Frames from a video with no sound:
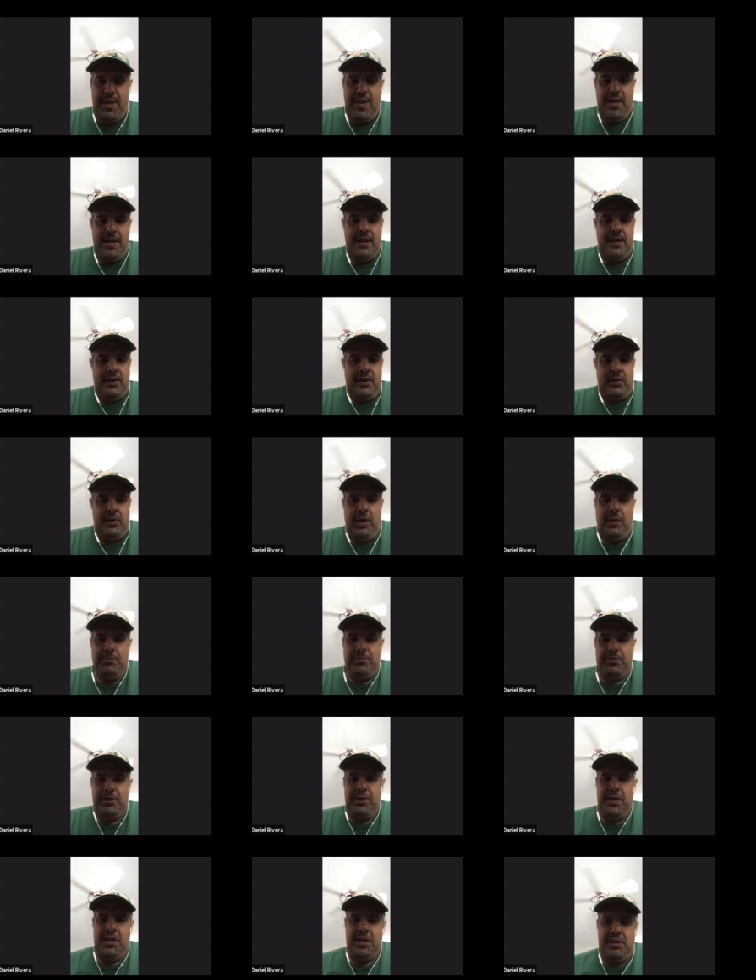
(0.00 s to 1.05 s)
Clemson
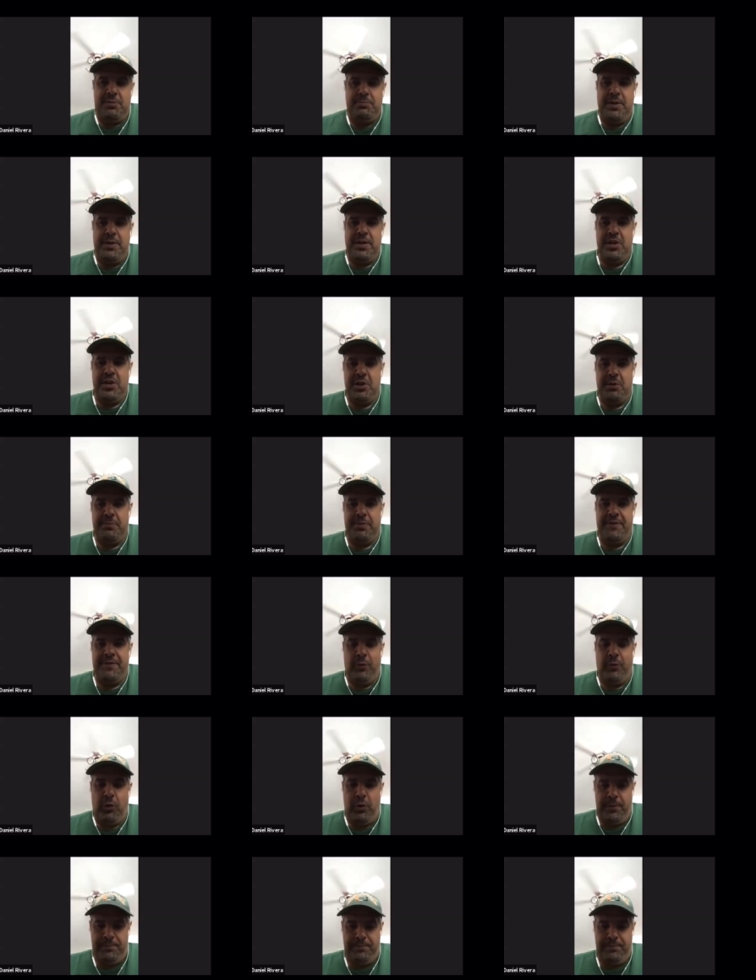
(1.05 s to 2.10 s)
has been here
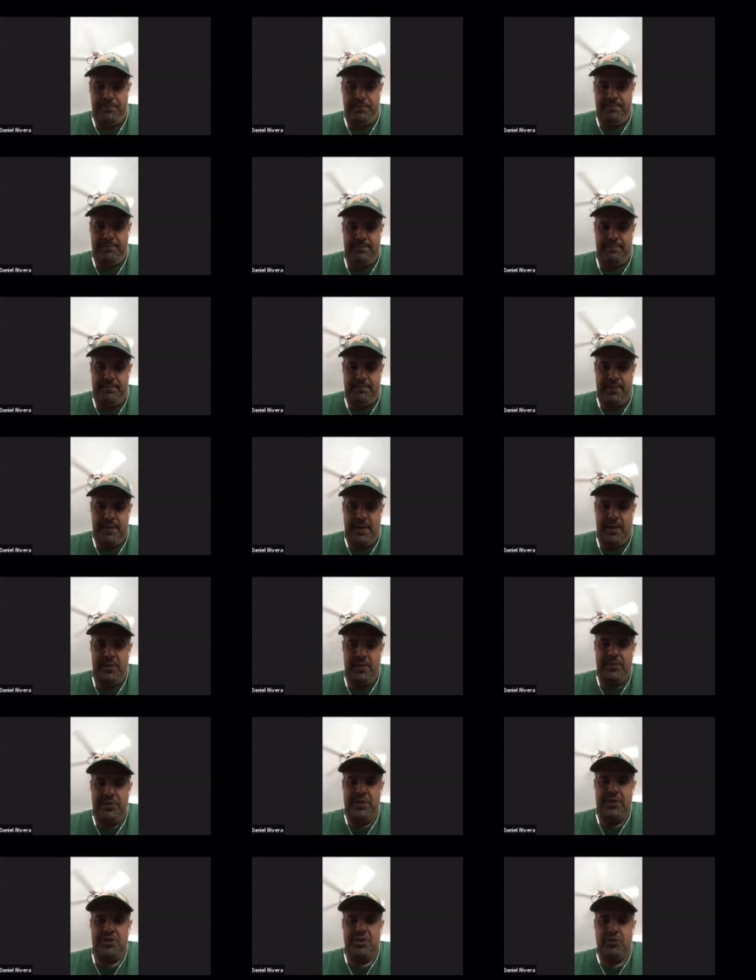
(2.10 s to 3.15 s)
before.
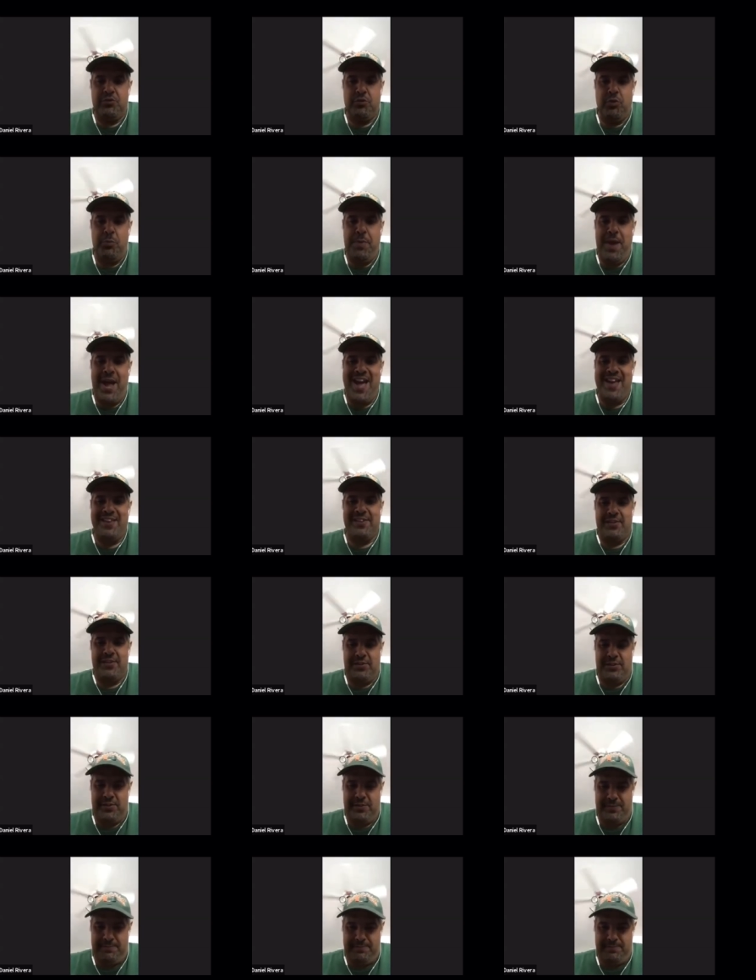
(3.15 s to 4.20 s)
This group hasn't.
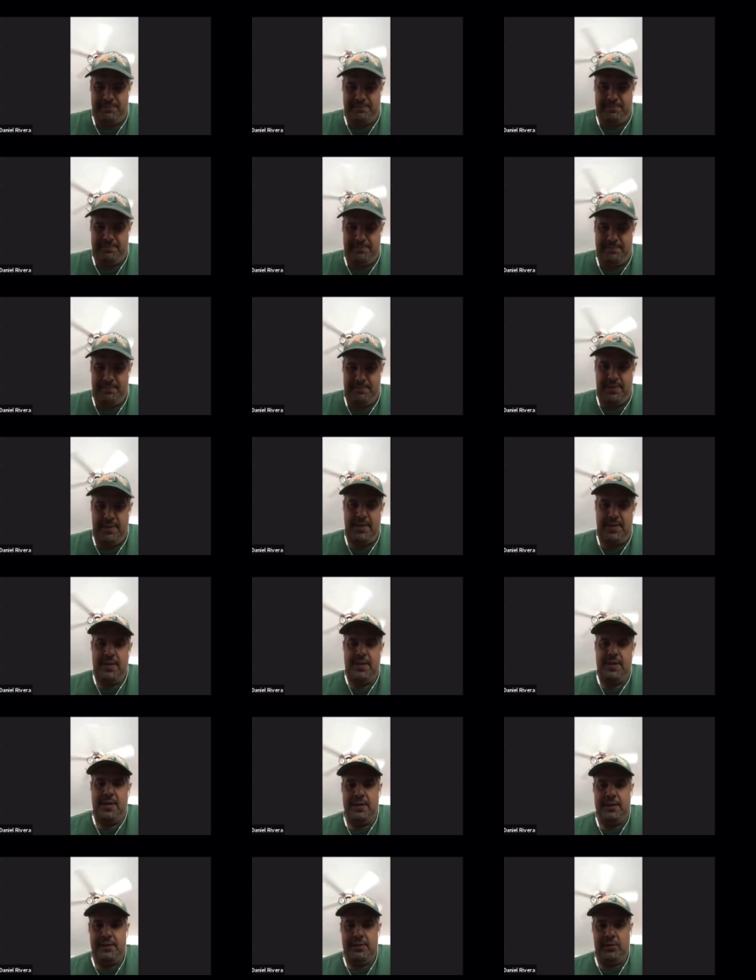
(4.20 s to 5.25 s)

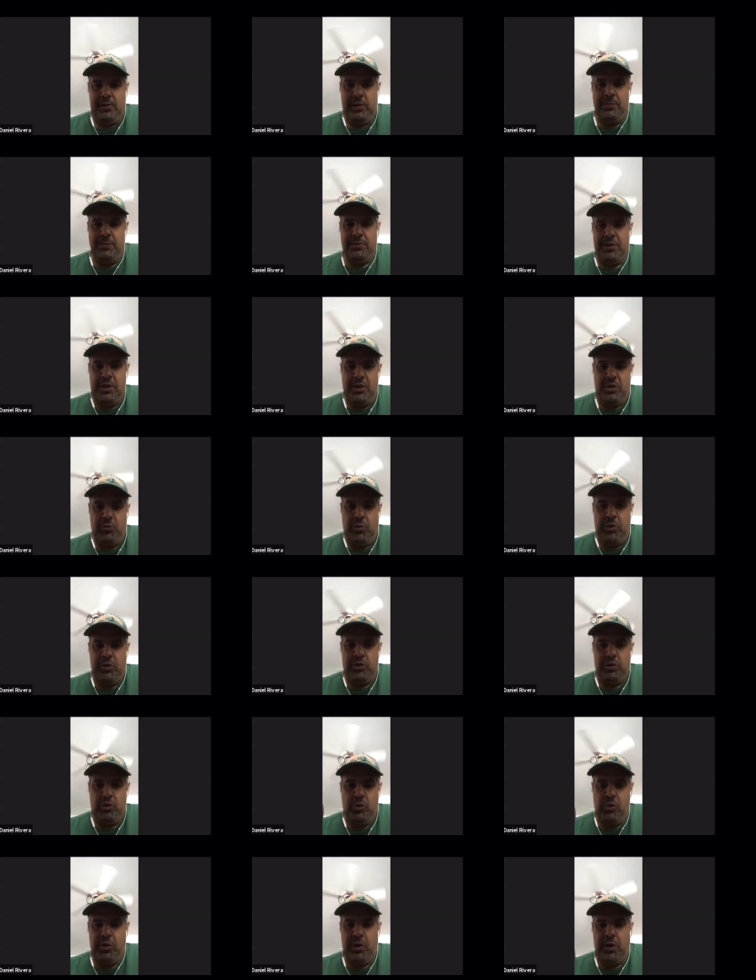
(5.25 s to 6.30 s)
Clemson has won
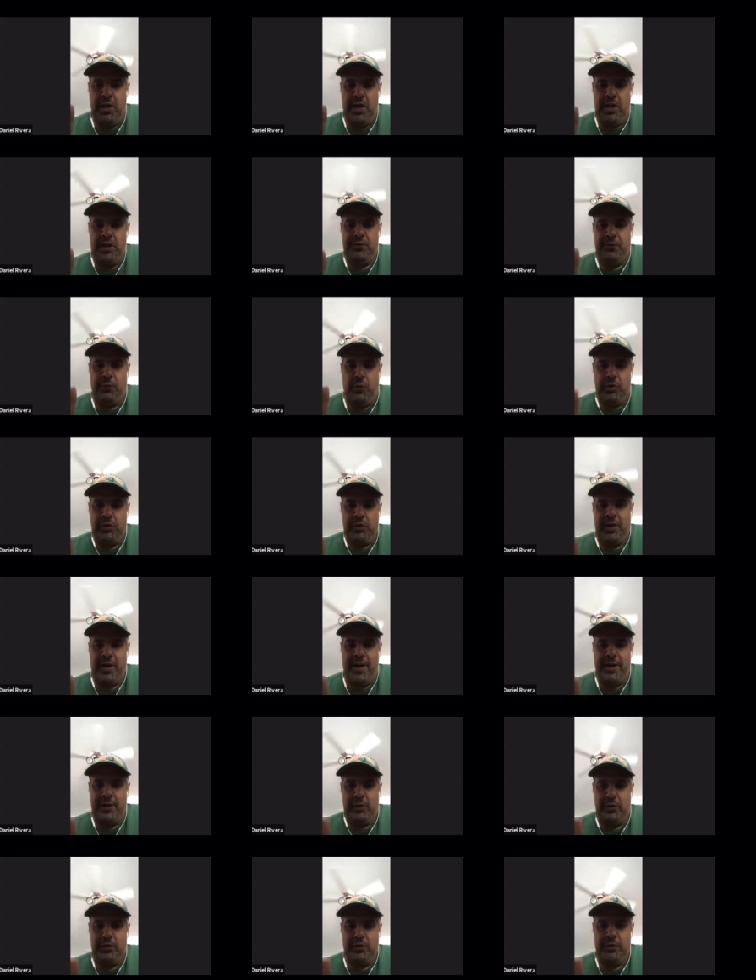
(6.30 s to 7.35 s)
two of the last four
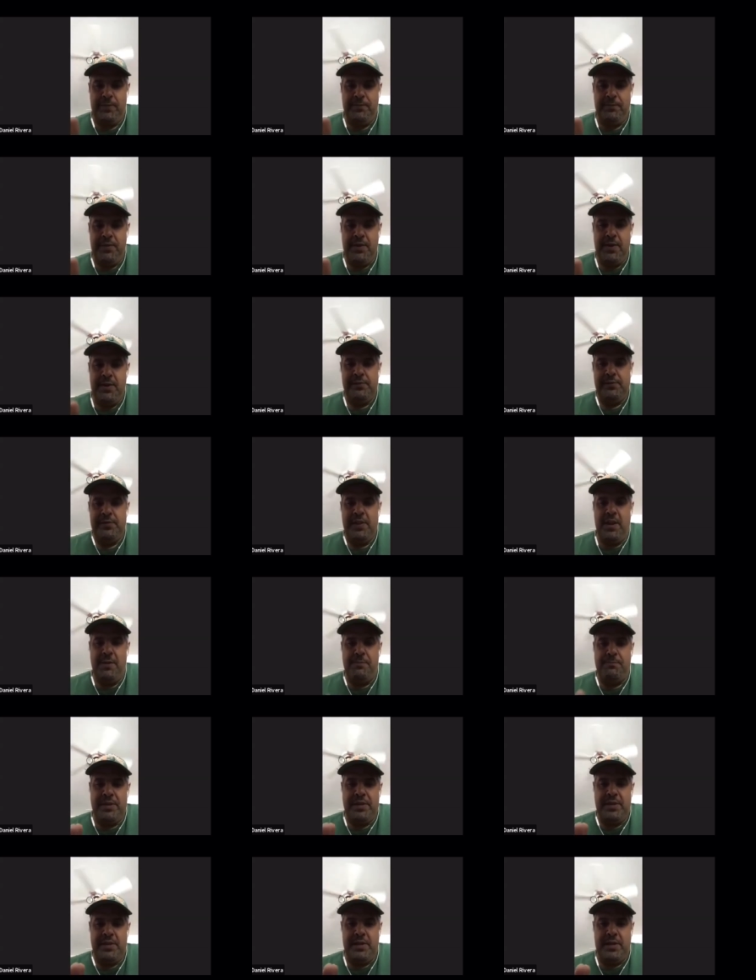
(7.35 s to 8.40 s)
titles. They have
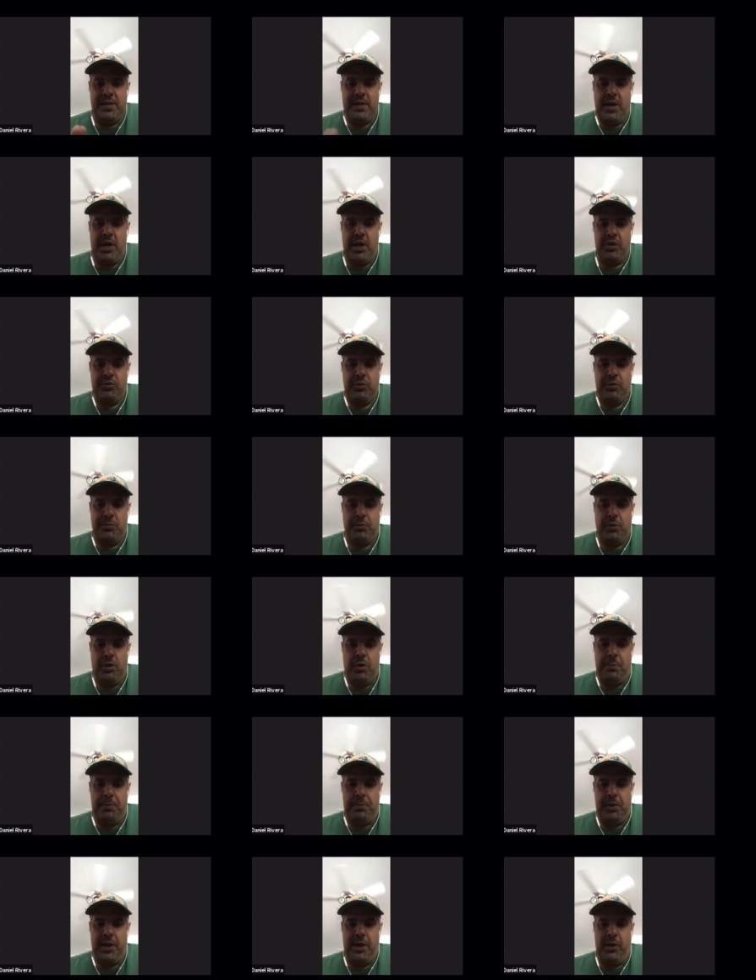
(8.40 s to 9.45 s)
been in the college football
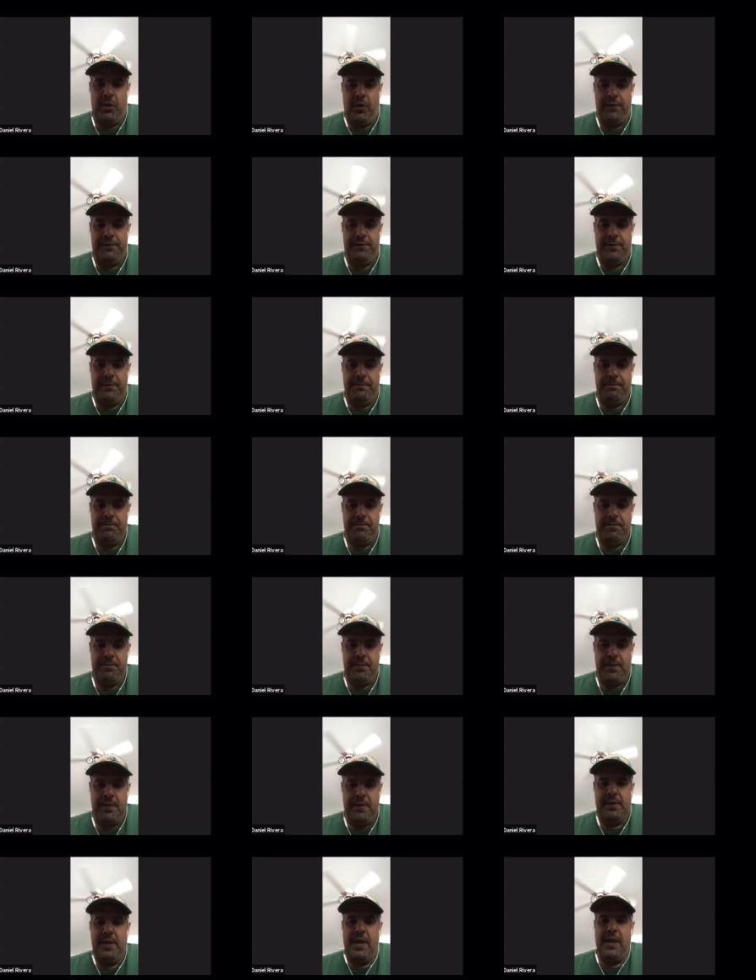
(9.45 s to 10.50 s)
playoff.
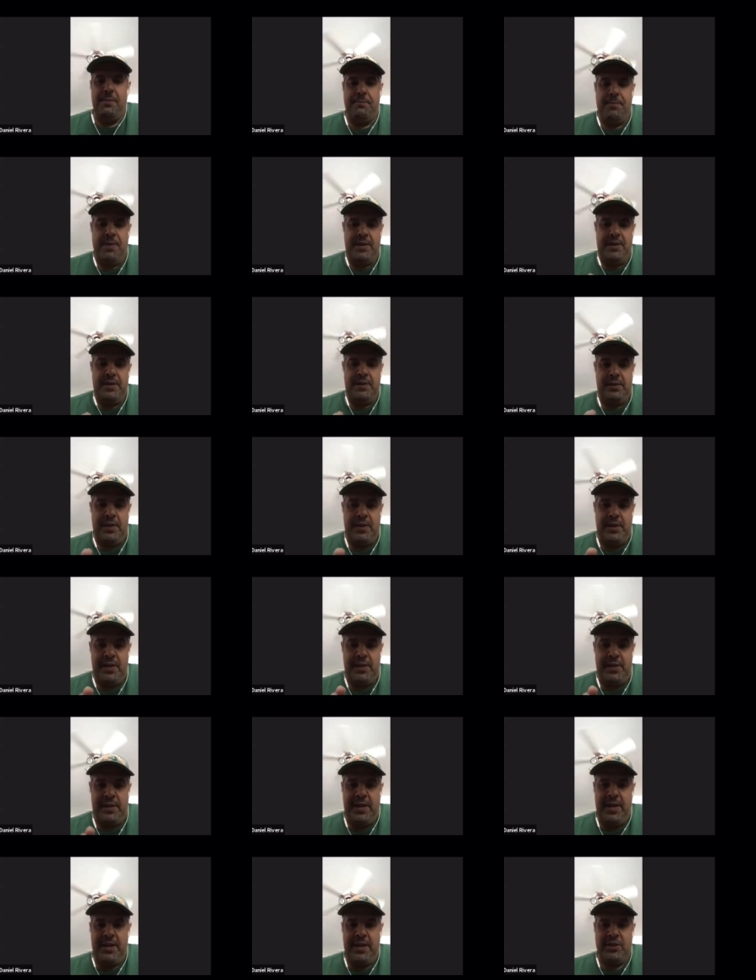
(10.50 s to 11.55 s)
They have been in the
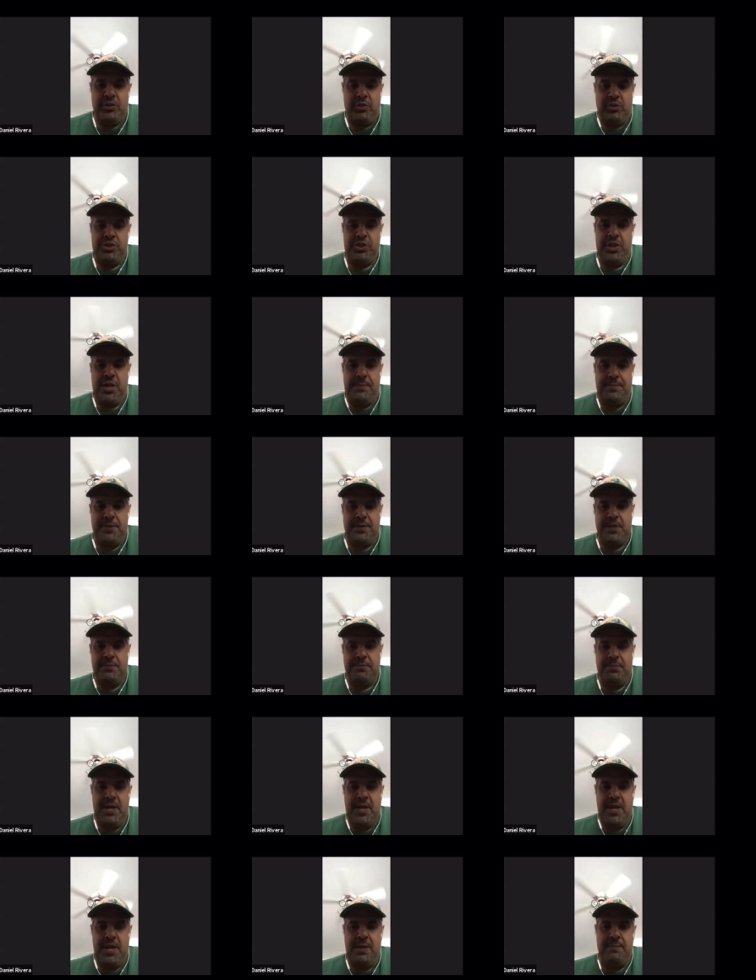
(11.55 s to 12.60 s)
national championship
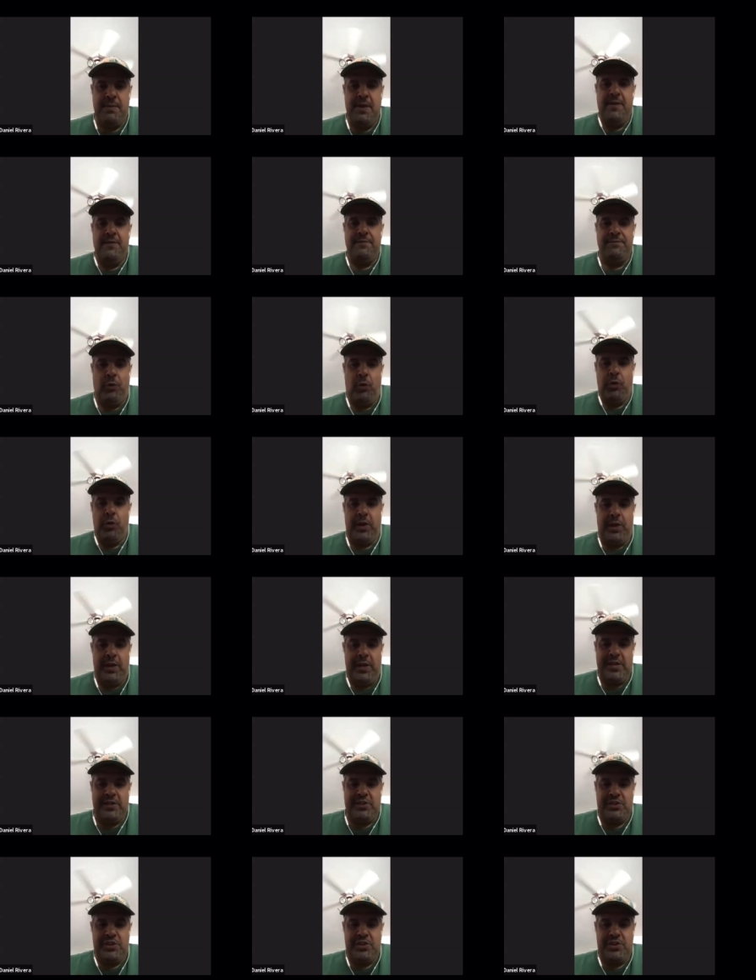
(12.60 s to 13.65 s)
game for the last
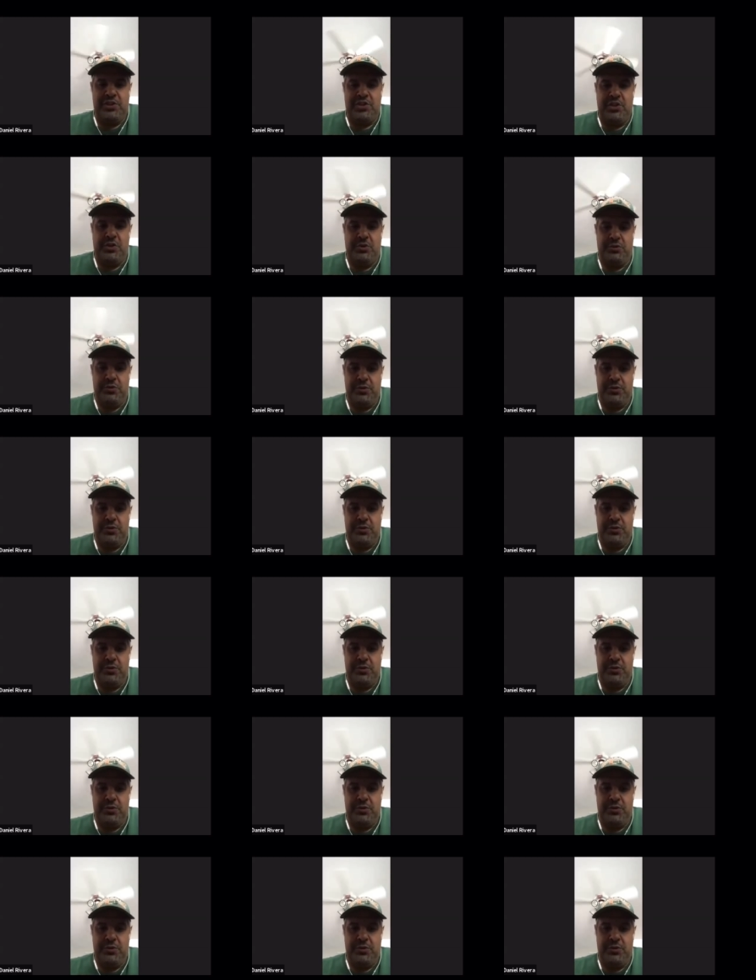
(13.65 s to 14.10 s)
six years.